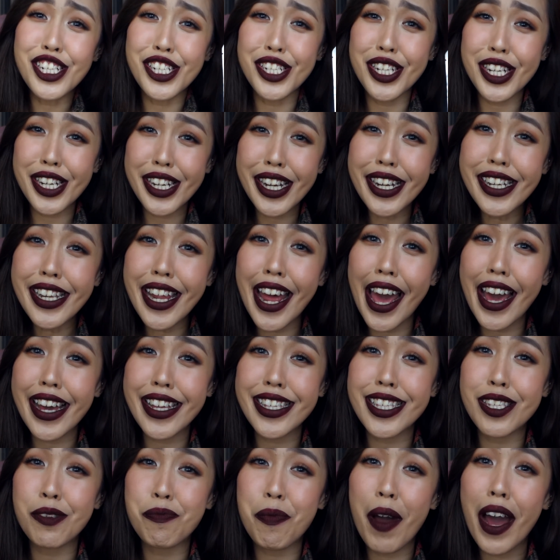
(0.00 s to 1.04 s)
Chicken that
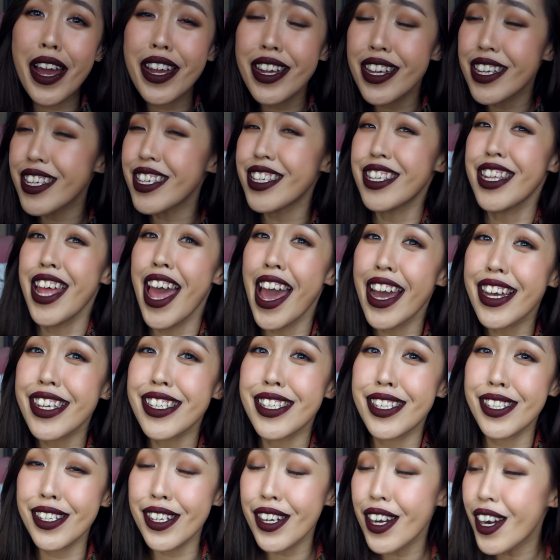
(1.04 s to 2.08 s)
expires
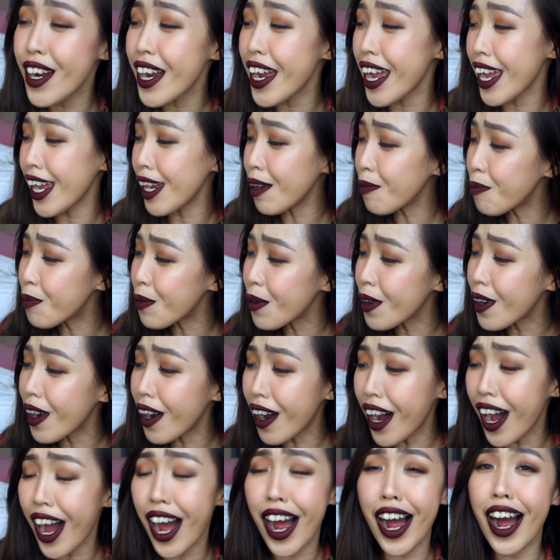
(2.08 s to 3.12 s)
next year,
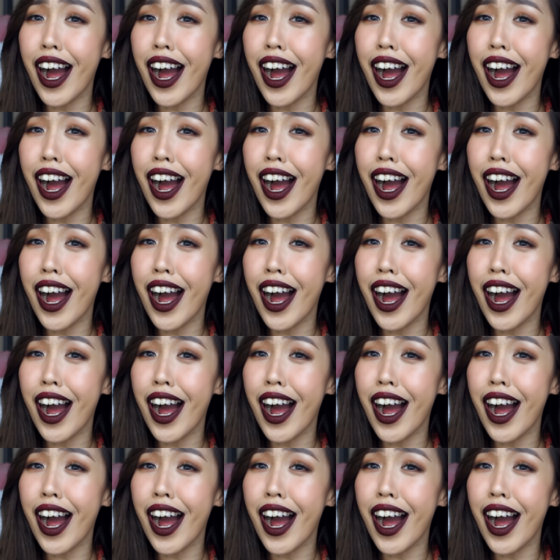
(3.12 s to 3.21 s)
April?